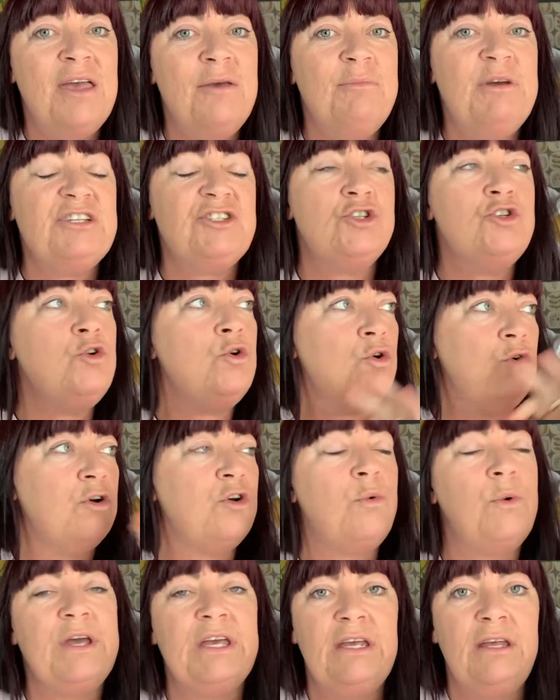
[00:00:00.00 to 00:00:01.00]

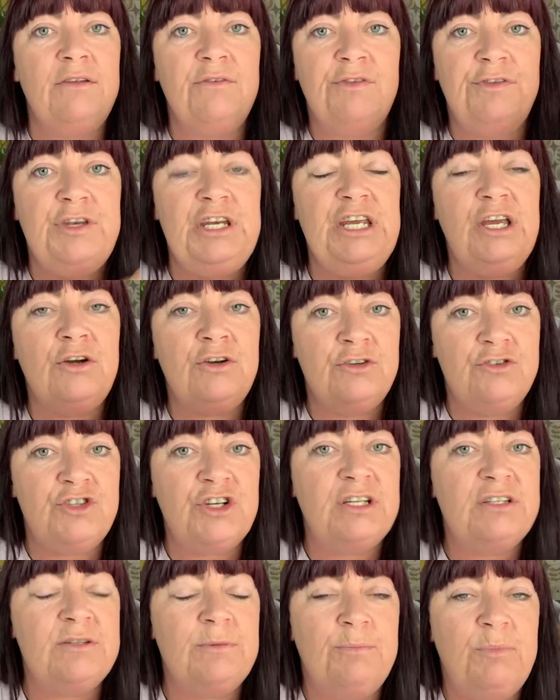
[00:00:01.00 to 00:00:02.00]
volume.
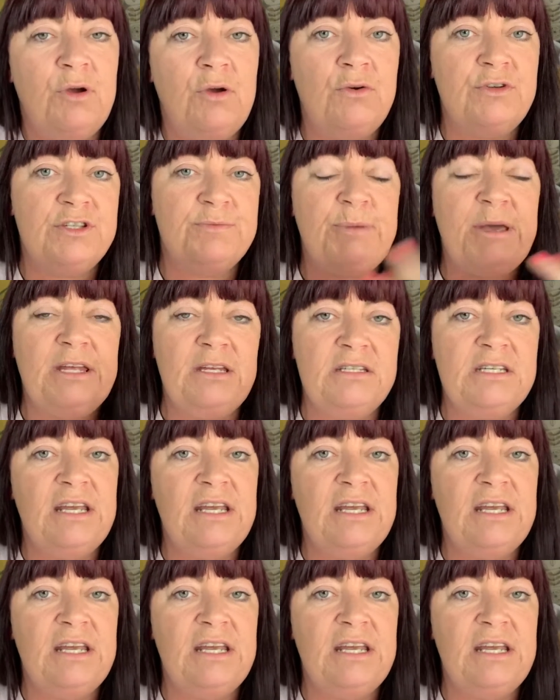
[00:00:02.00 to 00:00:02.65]
Couldn't get that out there.